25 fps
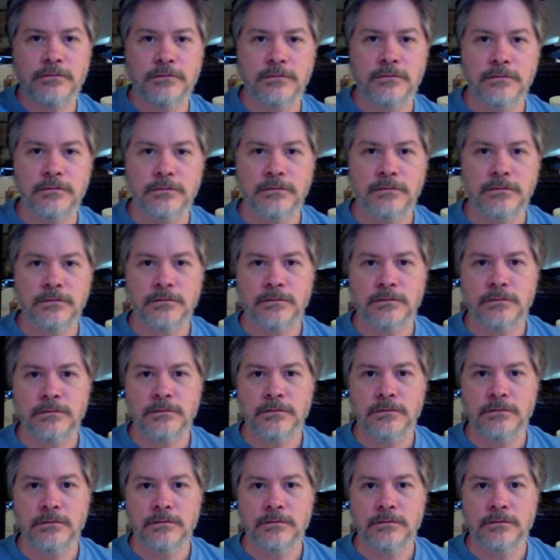
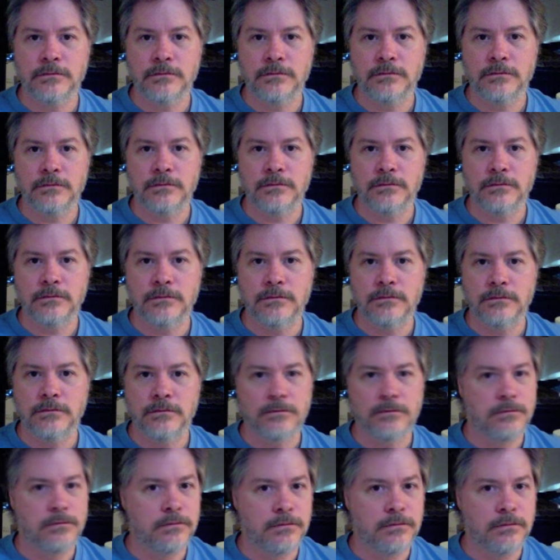
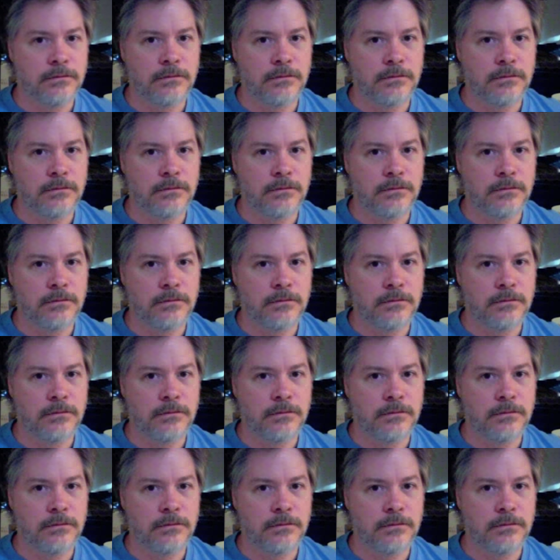No one is speaking in this clip.